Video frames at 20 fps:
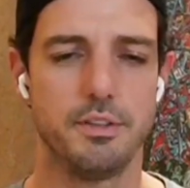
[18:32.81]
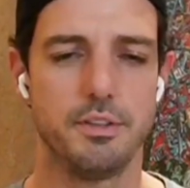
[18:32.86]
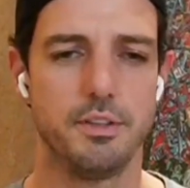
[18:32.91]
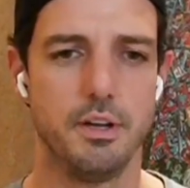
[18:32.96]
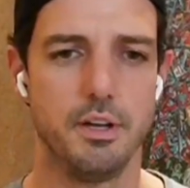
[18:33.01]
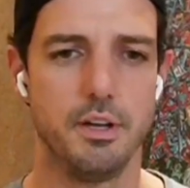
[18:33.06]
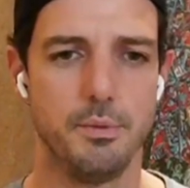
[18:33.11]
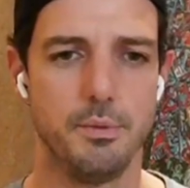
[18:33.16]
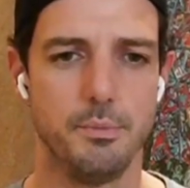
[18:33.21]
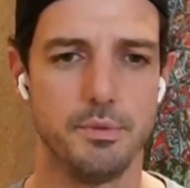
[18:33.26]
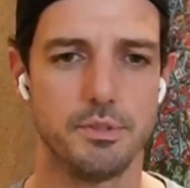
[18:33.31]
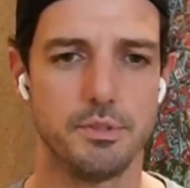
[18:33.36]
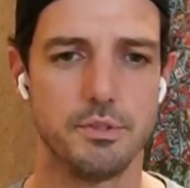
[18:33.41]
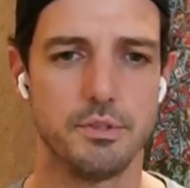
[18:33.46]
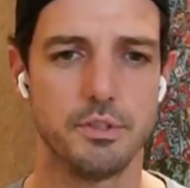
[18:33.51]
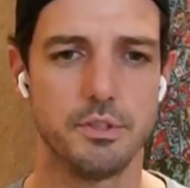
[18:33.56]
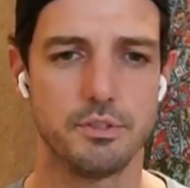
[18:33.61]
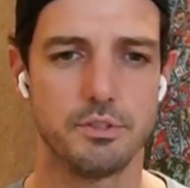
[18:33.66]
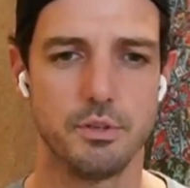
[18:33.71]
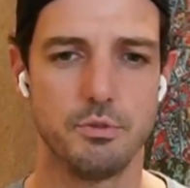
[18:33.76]

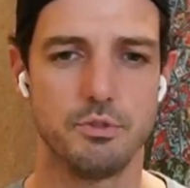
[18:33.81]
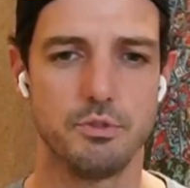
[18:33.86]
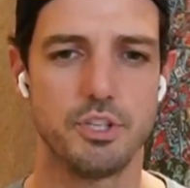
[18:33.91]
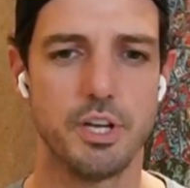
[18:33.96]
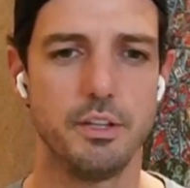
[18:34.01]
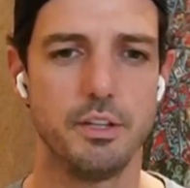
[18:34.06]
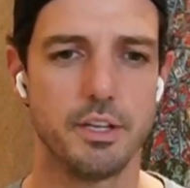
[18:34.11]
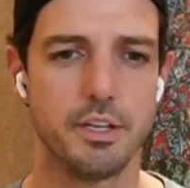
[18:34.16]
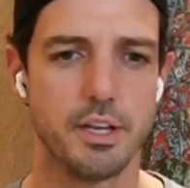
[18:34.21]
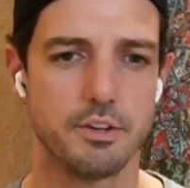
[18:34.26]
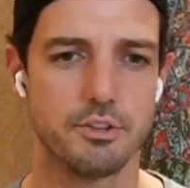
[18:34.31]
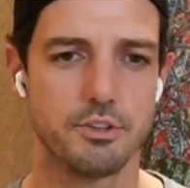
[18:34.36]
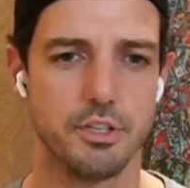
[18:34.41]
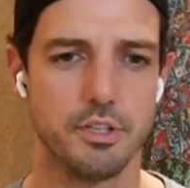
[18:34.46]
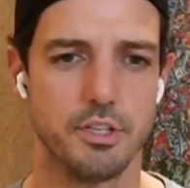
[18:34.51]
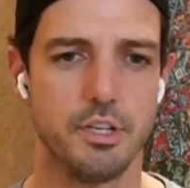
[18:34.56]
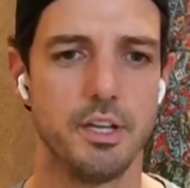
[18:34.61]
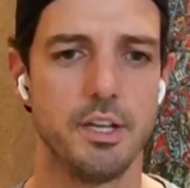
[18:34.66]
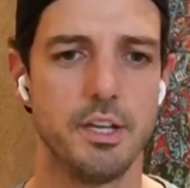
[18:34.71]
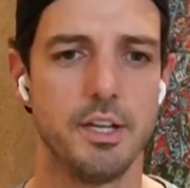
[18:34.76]
So Chainlink
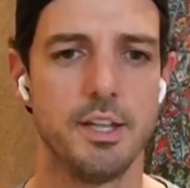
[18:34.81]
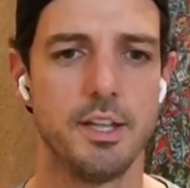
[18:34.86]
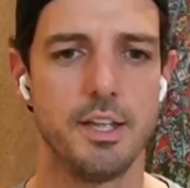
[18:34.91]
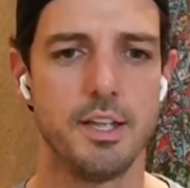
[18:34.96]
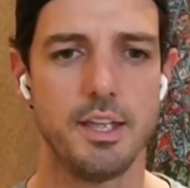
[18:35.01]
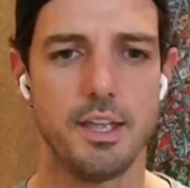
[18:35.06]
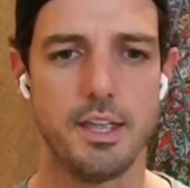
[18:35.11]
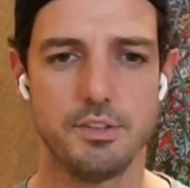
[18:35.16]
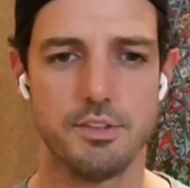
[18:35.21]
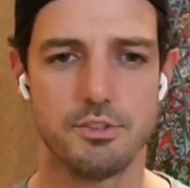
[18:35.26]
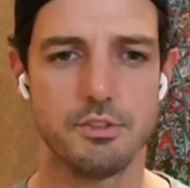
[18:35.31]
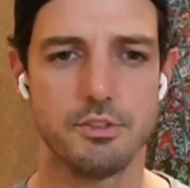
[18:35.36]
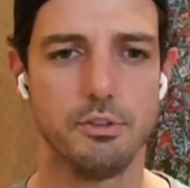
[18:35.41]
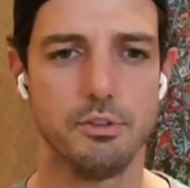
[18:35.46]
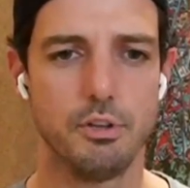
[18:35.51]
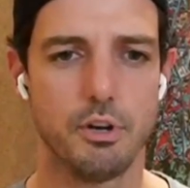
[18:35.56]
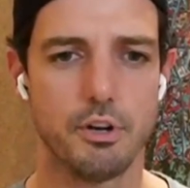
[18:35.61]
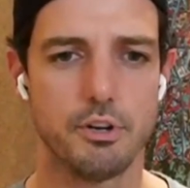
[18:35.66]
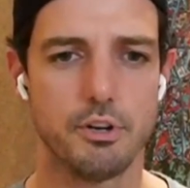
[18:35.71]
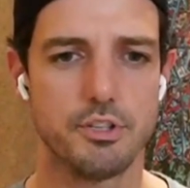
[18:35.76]
actually is the
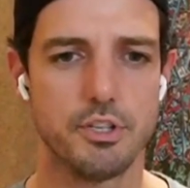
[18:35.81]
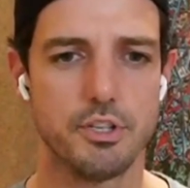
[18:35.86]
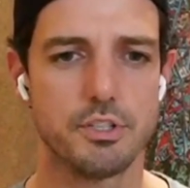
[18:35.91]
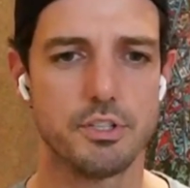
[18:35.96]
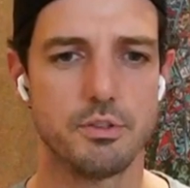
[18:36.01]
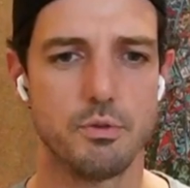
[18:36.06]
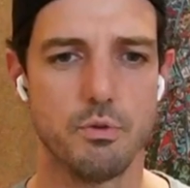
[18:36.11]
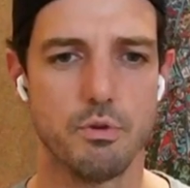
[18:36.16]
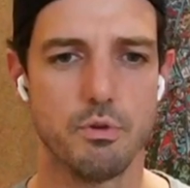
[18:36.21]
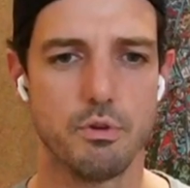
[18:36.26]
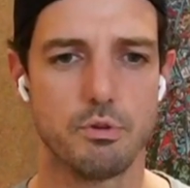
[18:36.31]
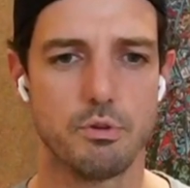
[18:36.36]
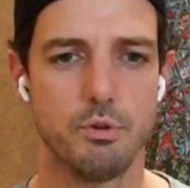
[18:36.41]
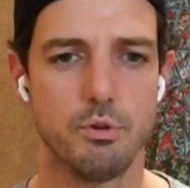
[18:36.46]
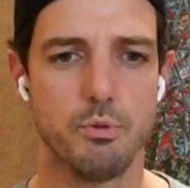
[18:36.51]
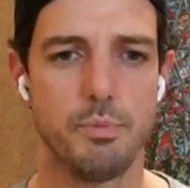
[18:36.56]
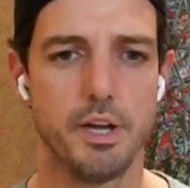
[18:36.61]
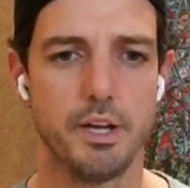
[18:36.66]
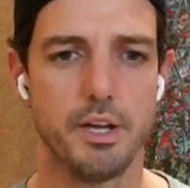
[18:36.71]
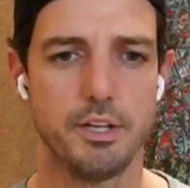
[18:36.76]
largest
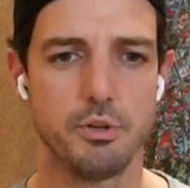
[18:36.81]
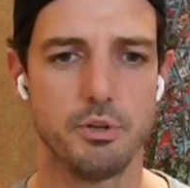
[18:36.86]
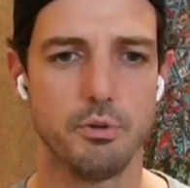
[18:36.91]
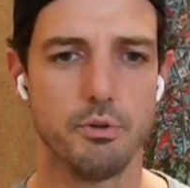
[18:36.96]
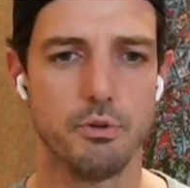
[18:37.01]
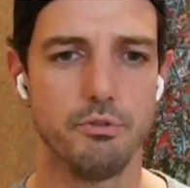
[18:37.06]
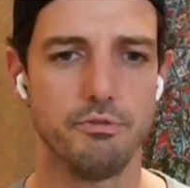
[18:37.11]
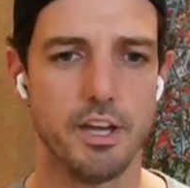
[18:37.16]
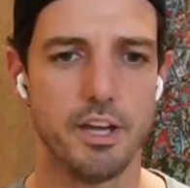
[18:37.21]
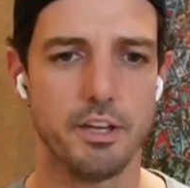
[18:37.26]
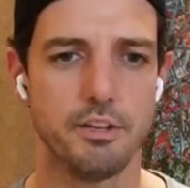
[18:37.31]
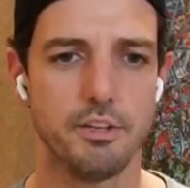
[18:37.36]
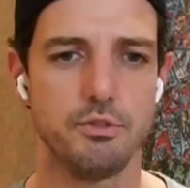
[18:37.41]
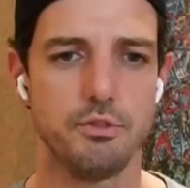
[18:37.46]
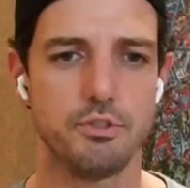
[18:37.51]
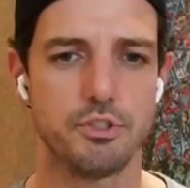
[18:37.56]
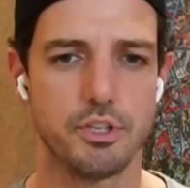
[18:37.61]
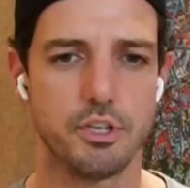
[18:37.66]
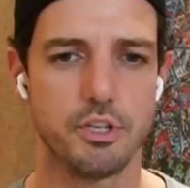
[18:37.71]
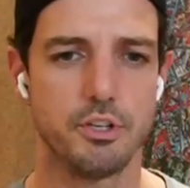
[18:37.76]
oracle by total value
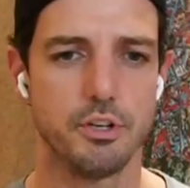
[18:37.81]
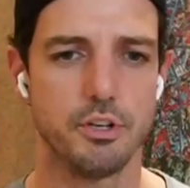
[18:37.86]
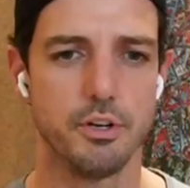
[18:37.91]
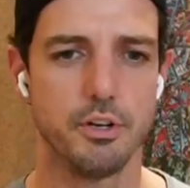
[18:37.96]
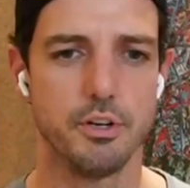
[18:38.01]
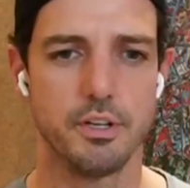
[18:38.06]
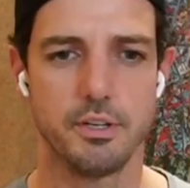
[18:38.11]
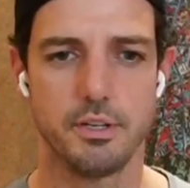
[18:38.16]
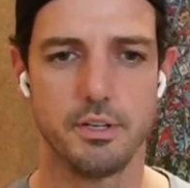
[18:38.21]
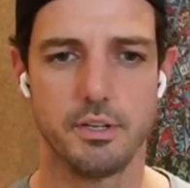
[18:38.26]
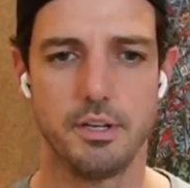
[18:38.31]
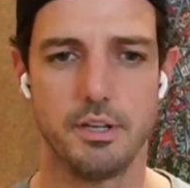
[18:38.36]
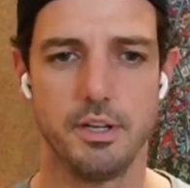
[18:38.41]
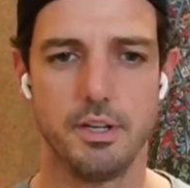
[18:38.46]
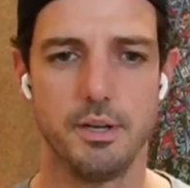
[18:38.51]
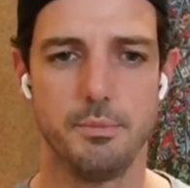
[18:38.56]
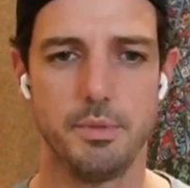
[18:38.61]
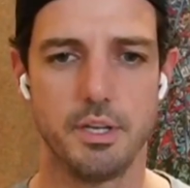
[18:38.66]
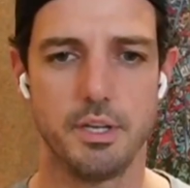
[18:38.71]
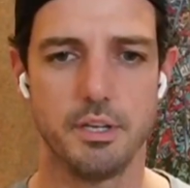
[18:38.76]
secured
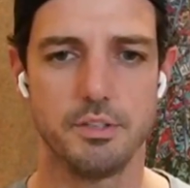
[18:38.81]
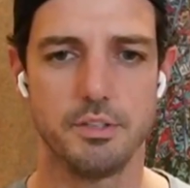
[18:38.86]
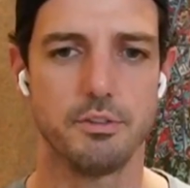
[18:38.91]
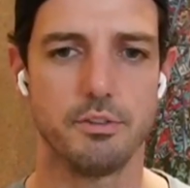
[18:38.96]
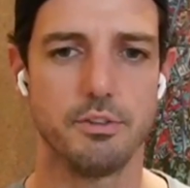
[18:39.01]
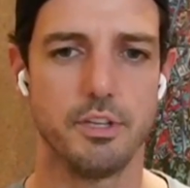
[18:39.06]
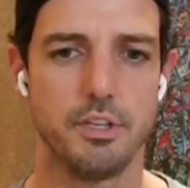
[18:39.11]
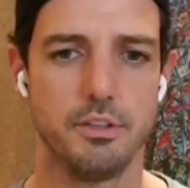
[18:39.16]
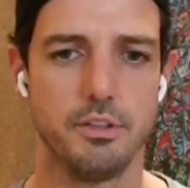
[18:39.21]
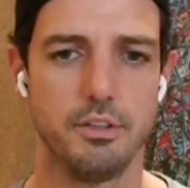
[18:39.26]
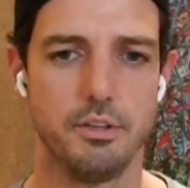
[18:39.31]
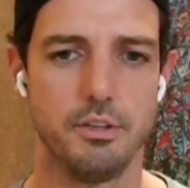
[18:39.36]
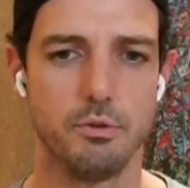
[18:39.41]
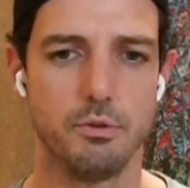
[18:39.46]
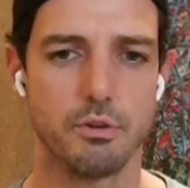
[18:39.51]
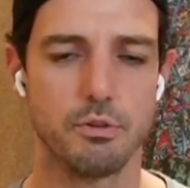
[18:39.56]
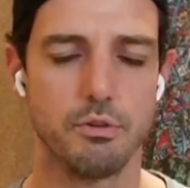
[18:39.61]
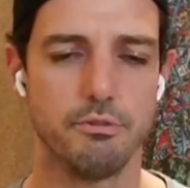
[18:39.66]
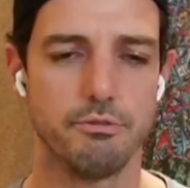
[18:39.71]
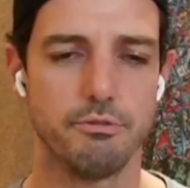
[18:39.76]
because they're the
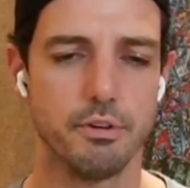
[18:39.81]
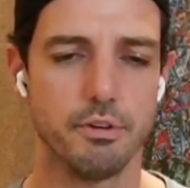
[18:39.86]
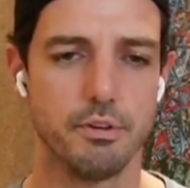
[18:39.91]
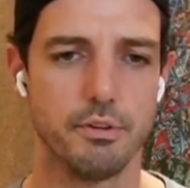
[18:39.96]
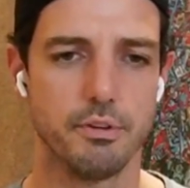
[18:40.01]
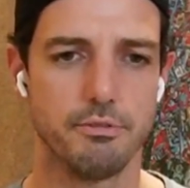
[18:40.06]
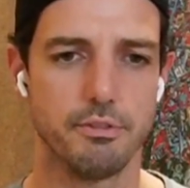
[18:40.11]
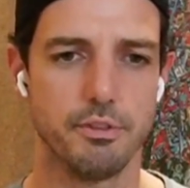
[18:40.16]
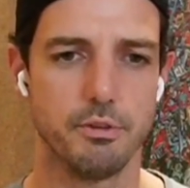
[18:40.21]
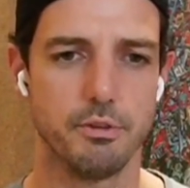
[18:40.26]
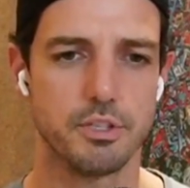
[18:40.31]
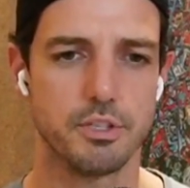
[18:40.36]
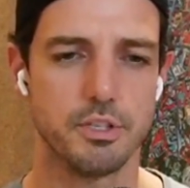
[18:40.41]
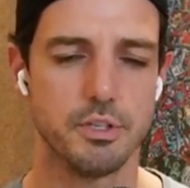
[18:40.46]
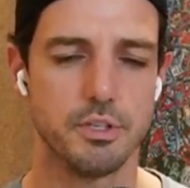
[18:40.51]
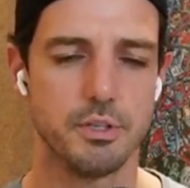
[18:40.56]
oracle for those two.